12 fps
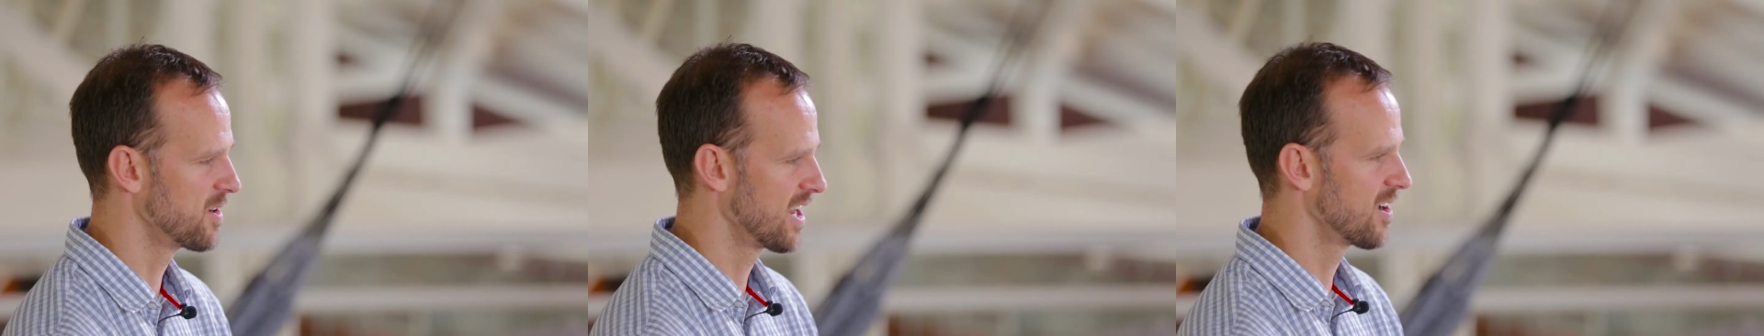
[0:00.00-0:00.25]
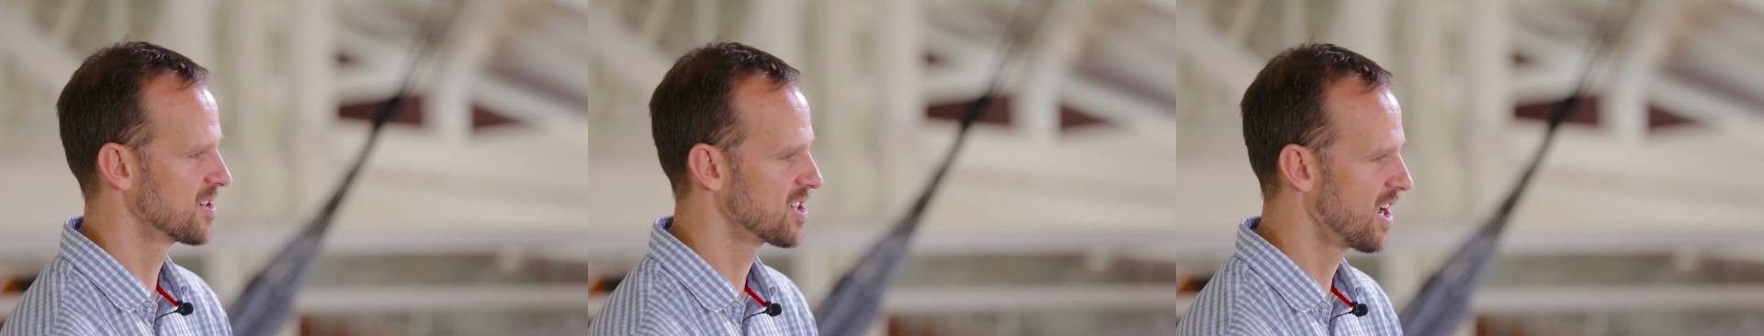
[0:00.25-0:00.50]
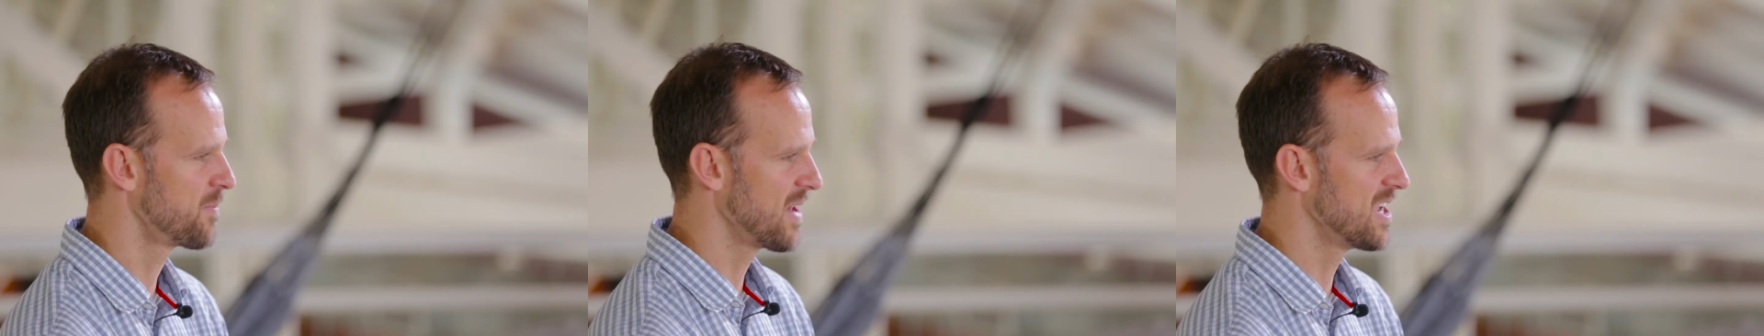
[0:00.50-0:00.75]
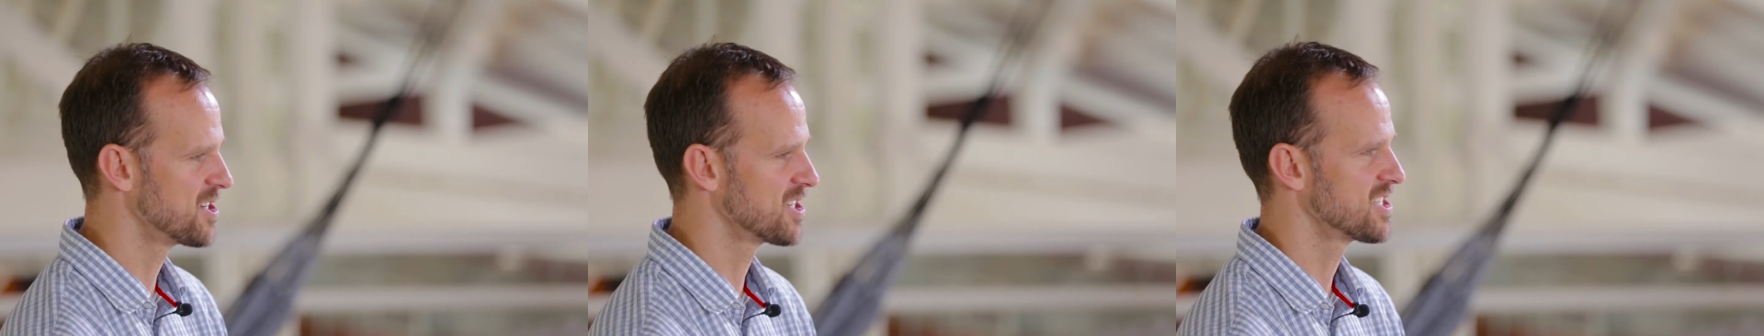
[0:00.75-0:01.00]
would get our top
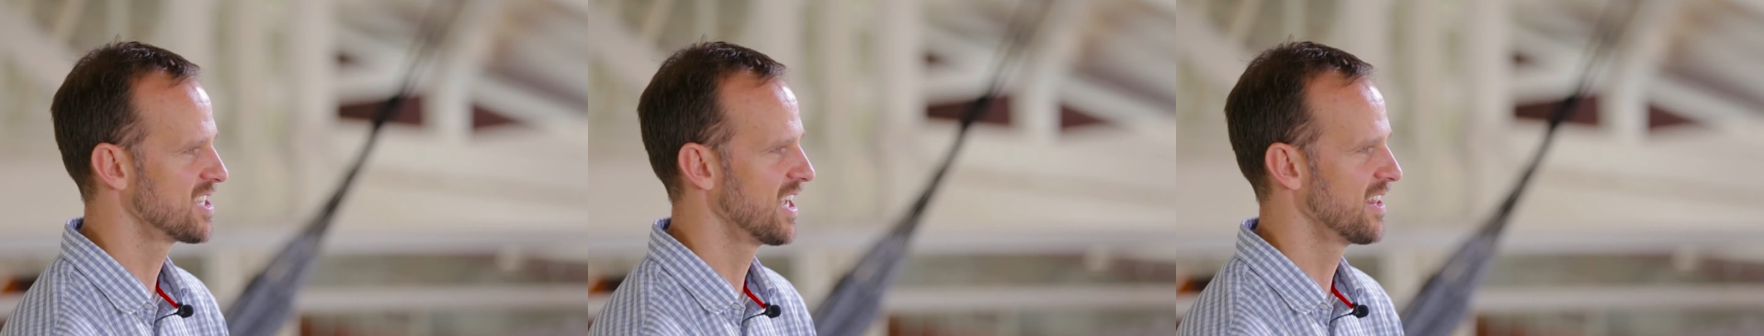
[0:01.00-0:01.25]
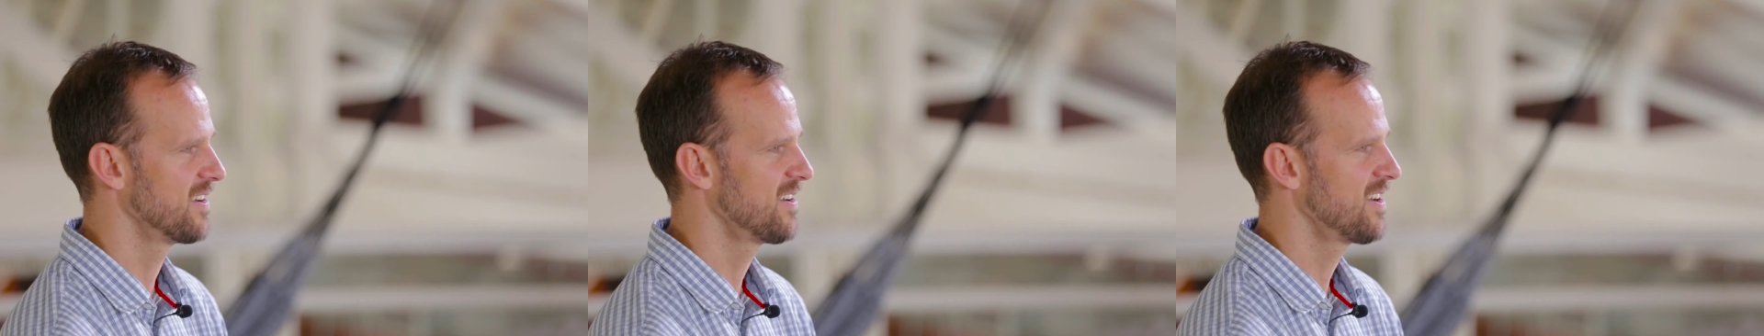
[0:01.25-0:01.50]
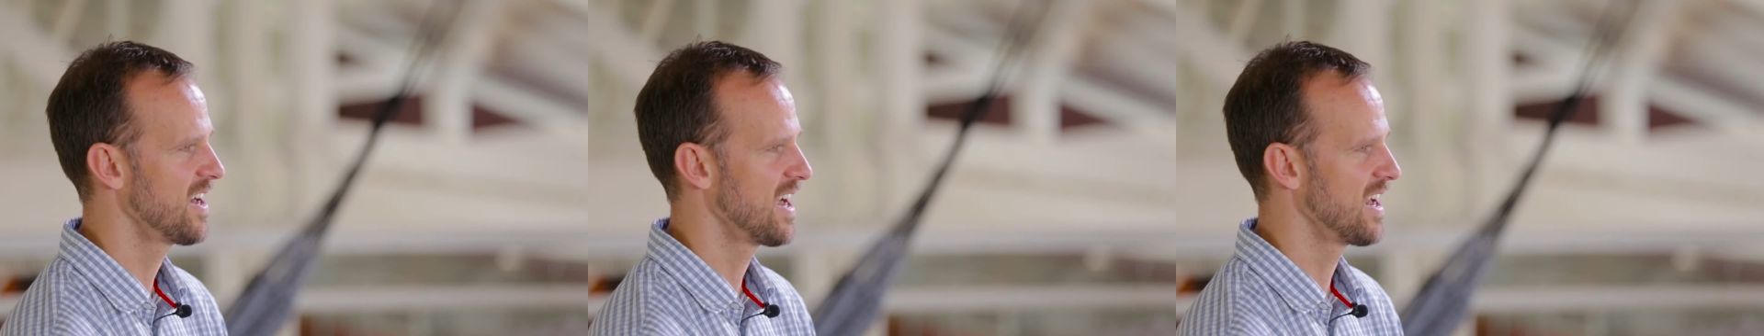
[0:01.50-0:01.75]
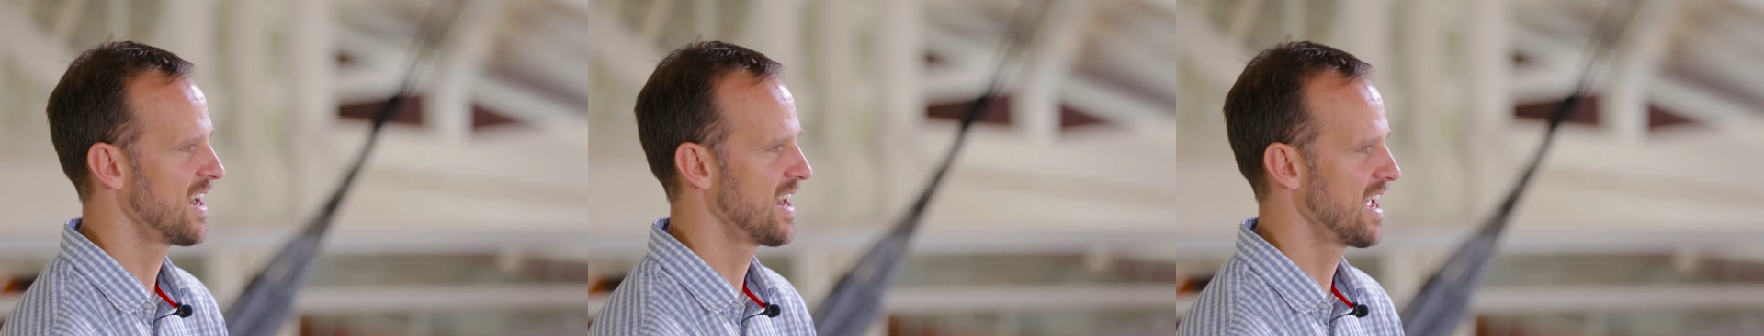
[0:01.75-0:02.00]
agents together
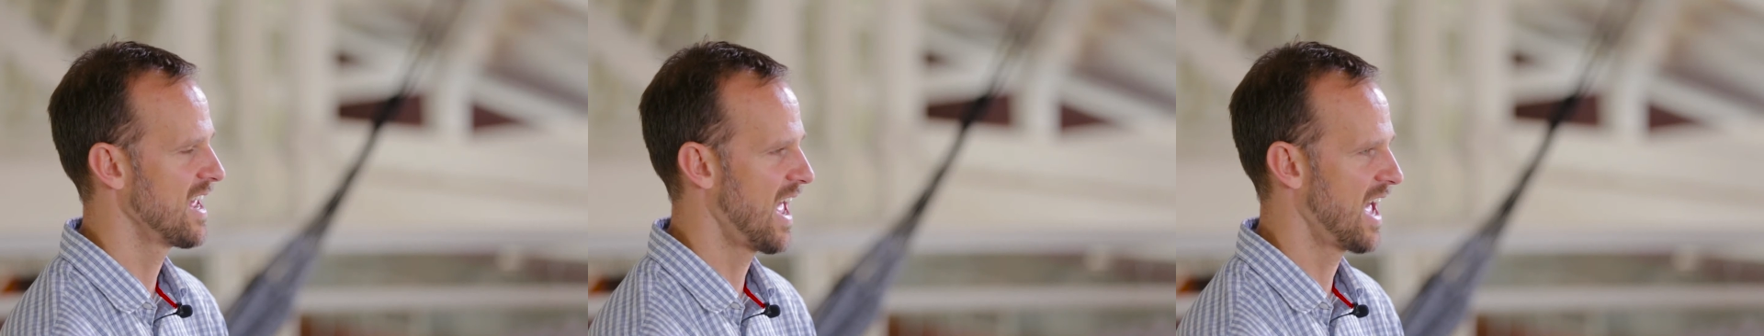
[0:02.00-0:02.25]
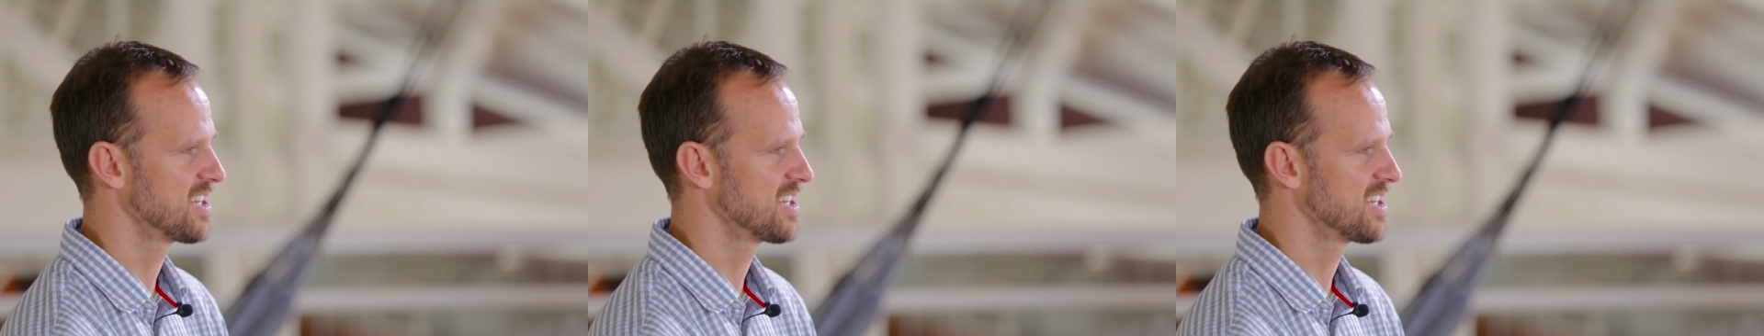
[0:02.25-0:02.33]
and